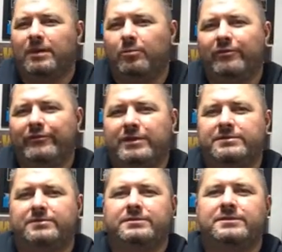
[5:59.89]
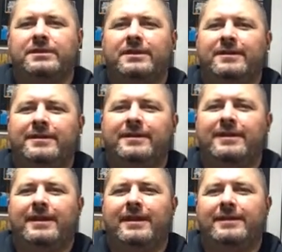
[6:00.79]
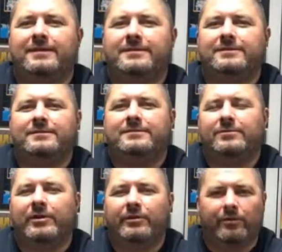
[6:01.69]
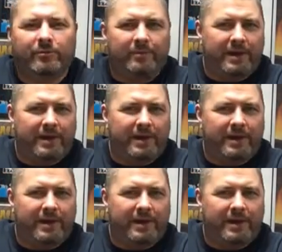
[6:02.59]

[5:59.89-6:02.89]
elbow flexors, and did my normal